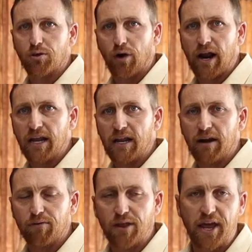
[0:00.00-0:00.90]
granite and
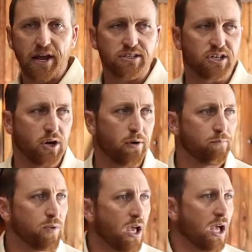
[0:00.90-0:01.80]
everything. So,
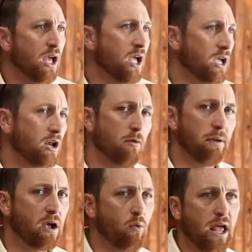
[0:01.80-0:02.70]
you know,
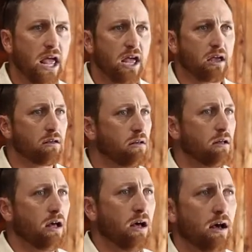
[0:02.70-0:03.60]
big week.
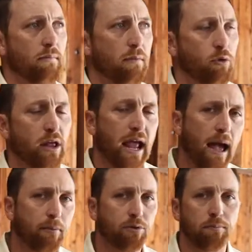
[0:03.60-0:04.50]
I'm really
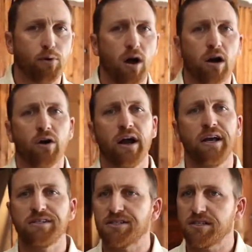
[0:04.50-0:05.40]
happy with the
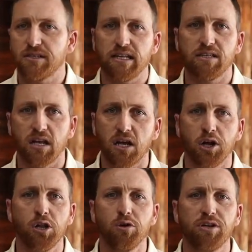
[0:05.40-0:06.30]
progress. That's gonna
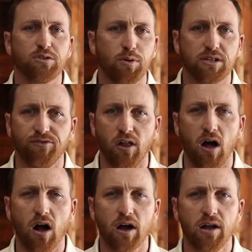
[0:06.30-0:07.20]
conclude this week's
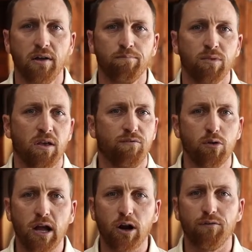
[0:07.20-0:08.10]
vlog. If
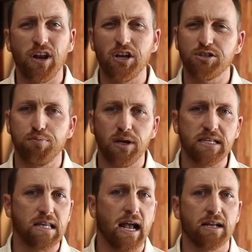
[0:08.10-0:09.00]
you like our videos,
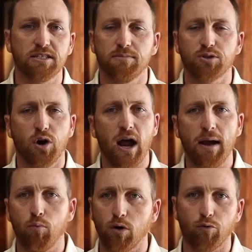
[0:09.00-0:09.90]
please like and
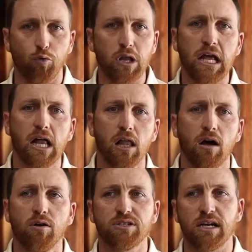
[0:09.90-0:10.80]
subscribe. We're really
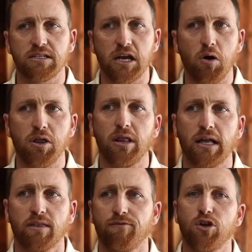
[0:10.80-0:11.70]
close. I tell you what,
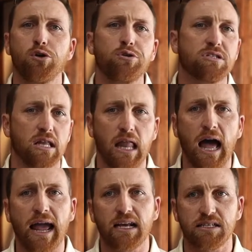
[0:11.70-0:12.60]
like the views, the
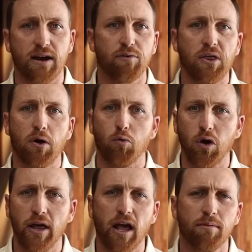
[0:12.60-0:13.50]
likes, everything
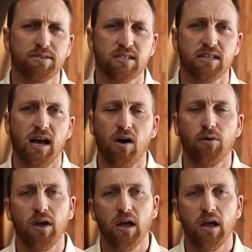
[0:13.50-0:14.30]
really helps us out.